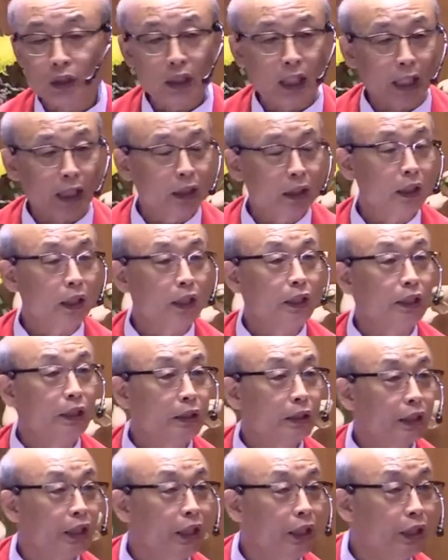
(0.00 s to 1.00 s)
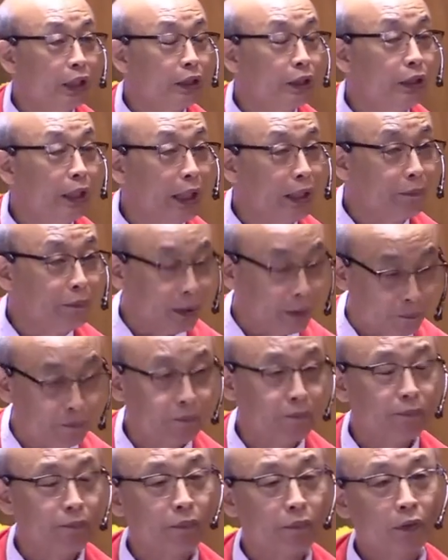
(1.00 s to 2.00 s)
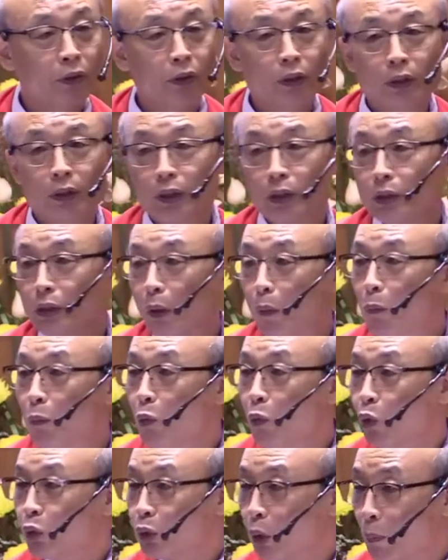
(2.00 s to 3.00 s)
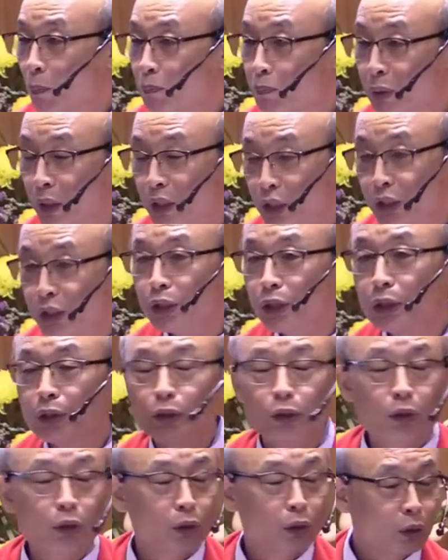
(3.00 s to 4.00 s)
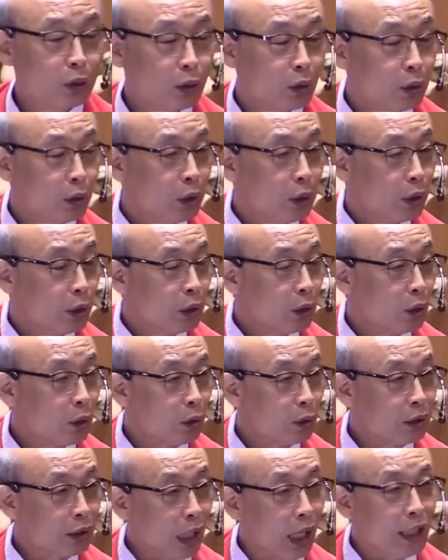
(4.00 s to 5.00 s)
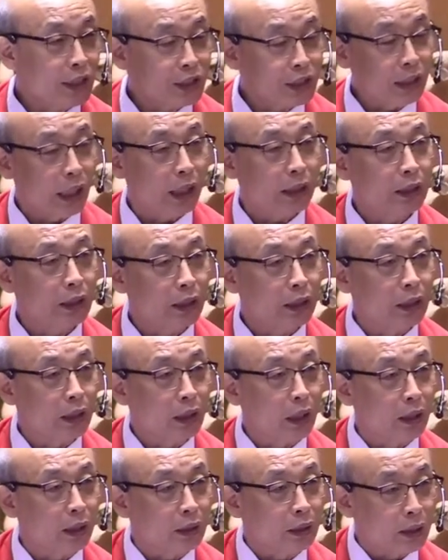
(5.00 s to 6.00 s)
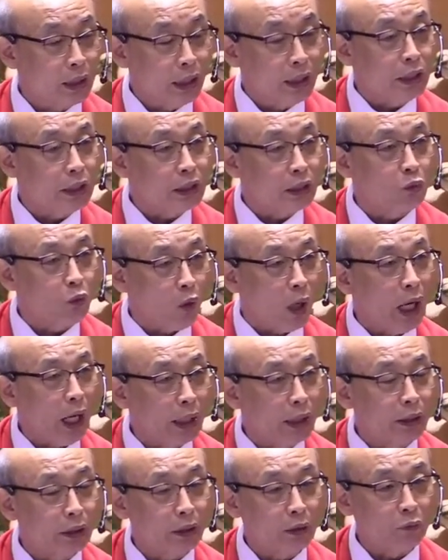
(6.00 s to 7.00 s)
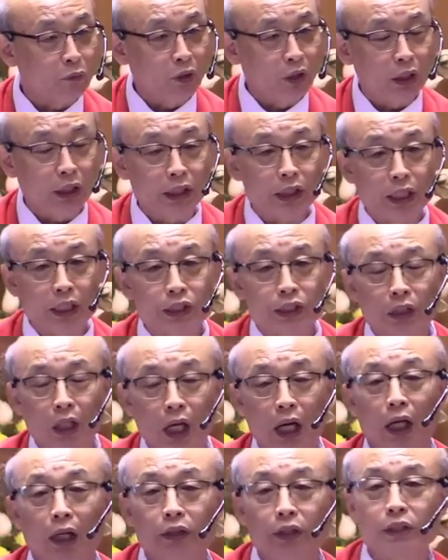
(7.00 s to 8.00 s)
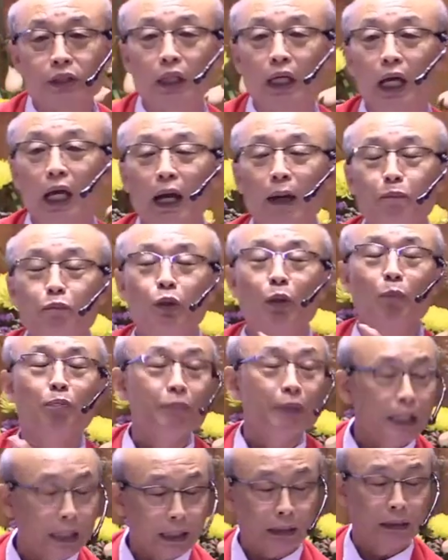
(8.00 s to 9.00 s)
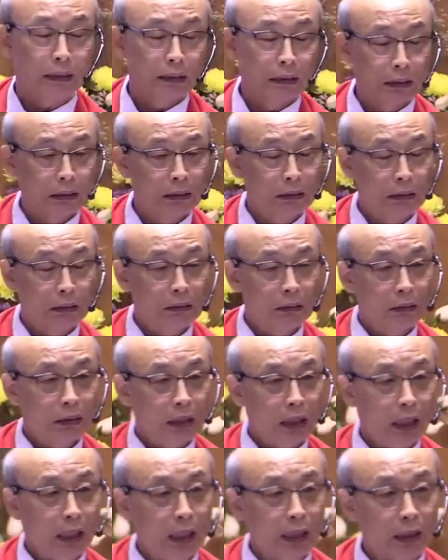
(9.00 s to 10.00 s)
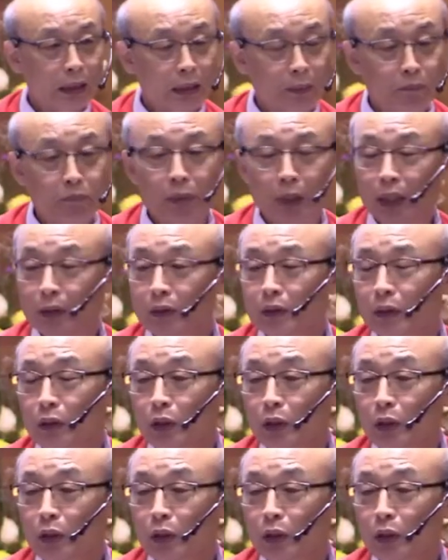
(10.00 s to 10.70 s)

like the King David, the person, you know, God said that he is one, you know, really his heart is after me. And but